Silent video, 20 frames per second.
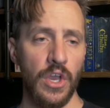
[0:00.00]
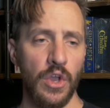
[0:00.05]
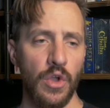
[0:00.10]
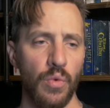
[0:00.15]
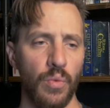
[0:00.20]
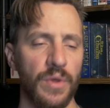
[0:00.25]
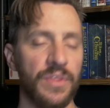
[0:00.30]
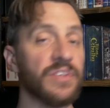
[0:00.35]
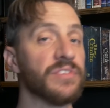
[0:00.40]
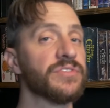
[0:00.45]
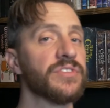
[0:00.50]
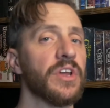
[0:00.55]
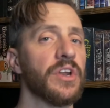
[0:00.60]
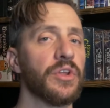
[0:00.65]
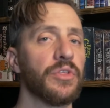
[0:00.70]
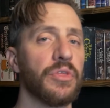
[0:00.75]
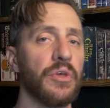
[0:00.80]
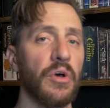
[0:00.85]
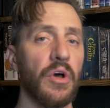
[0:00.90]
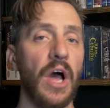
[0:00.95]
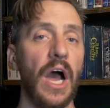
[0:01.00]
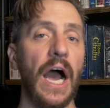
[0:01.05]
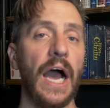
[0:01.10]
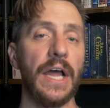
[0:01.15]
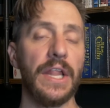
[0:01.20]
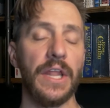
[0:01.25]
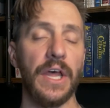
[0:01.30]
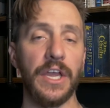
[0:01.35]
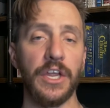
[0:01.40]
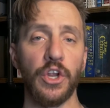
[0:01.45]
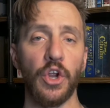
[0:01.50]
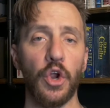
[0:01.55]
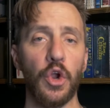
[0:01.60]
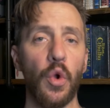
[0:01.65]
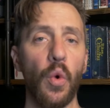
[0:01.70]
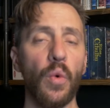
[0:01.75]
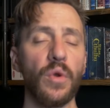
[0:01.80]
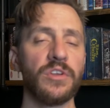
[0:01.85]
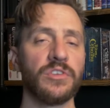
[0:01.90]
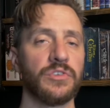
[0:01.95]
With a zenithal highlight, you're
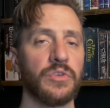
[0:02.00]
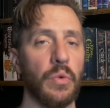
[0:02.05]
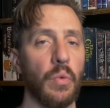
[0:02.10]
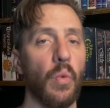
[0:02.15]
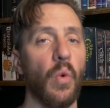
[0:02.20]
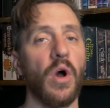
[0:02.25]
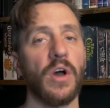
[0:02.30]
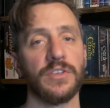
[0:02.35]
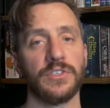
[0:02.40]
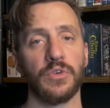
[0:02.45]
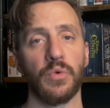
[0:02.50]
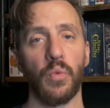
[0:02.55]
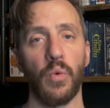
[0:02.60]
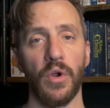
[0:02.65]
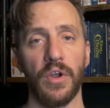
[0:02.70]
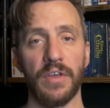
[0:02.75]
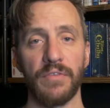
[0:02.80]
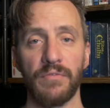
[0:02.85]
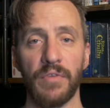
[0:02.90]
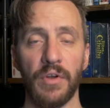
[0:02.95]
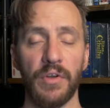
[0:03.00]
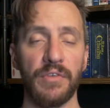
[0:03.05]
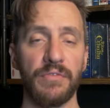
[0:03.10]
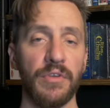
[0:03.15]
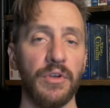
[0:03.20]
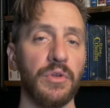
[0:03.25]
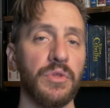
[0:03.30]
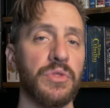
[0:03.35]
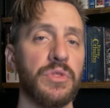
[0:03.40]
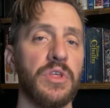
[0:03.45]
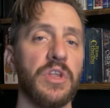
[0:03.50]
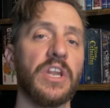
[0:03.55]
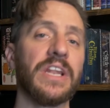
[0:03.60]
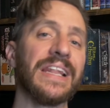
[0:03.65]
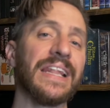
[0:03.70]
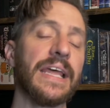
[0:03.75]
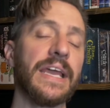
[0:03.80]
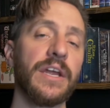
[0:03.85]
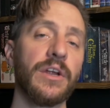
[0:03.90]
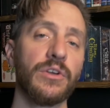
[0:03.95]
going to want to work in very, very thin
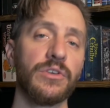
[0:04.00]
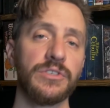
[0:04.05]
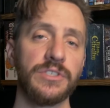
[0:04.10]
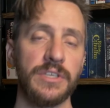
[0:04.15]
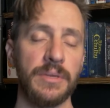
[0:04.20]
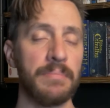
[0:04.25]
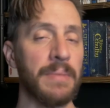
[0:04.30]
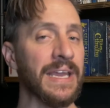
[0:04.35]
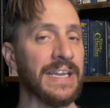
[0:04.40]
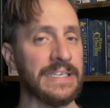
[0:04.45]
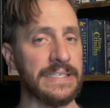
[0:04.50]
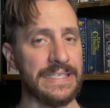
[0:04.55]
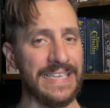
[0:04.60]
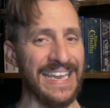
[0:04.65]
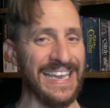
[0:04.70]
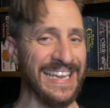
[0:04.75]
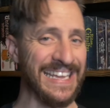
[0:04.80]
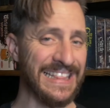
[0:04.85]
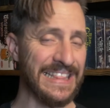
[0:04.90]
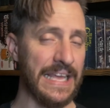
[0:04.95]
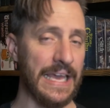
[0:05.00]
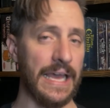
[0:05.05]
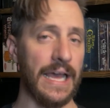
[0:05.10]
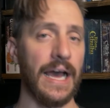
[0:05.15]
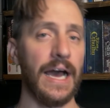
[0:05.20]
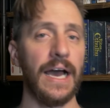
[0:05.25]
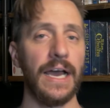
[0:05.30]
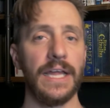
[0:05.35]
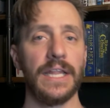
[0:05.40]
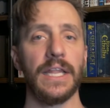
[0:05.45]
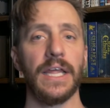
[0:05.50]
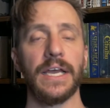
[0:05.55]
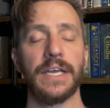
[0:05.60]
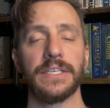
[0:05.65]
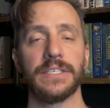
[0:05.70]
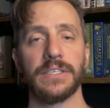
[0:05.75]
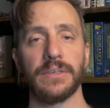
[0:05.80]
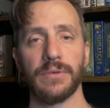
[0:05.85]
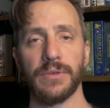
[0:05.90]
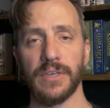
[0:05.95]
layers to maintain that
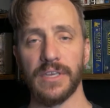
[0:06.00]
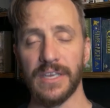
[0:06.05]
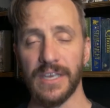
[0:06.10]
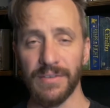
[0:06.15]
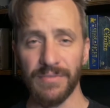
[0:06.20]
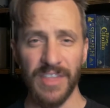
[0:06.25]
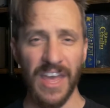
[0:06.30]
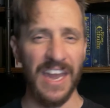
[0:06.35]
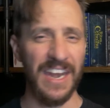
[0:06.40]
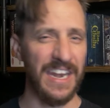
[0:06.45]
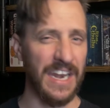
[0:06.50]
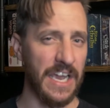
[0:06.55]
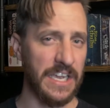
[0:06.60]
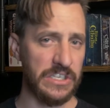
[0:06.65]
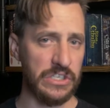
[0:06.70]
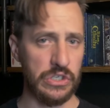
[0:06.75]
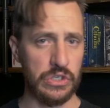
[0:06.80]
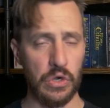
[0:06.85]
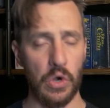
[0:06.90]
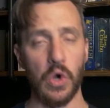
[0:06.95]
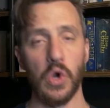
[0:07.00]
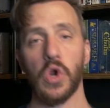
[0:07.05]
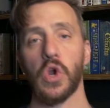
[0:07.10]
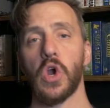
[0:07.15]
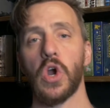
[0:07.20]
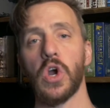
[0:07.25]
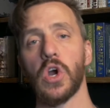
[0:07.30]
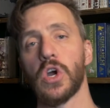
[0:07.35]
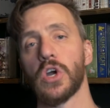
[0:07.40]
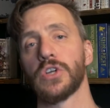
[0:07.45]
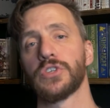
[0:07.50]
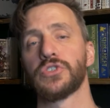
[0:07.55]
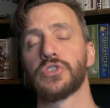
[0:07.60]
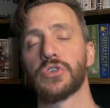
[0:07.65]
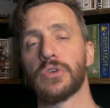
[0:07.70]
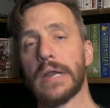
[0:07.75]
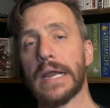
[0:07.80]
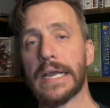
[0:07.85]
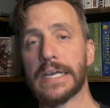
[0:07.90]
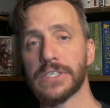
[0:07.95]
highlight to give that nice stark
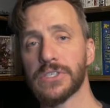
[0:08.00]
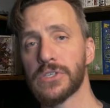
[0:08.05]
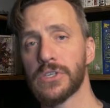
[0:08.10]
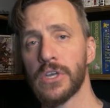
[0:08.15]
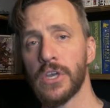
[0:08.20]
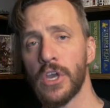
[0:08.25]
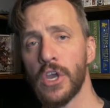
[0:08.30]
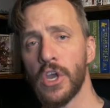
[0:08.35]
contrast.